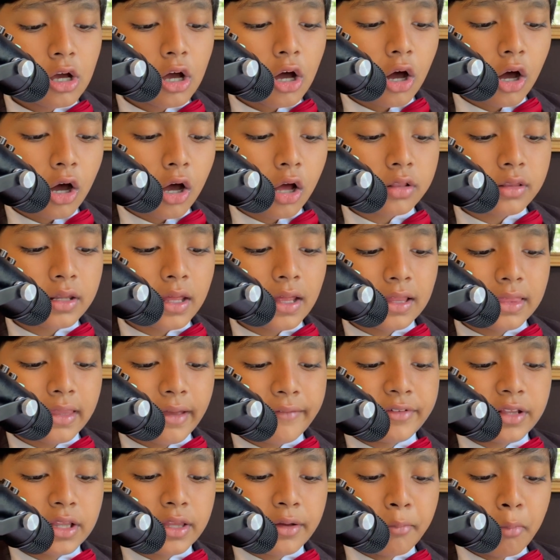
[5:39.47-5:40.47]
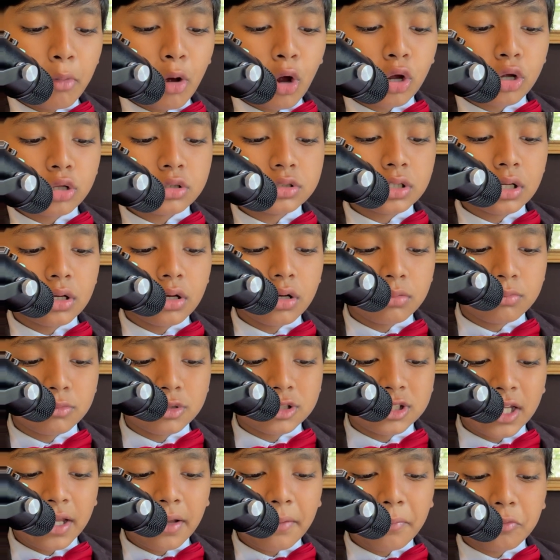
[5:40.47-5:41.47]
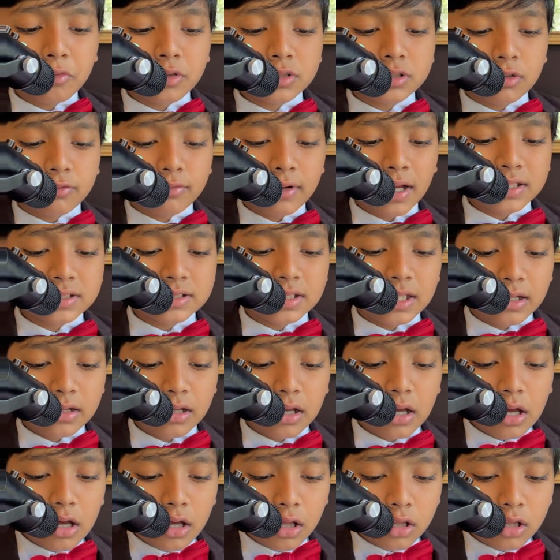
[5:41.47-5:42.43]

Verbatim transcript: On the 11th of March, Mujib was arrested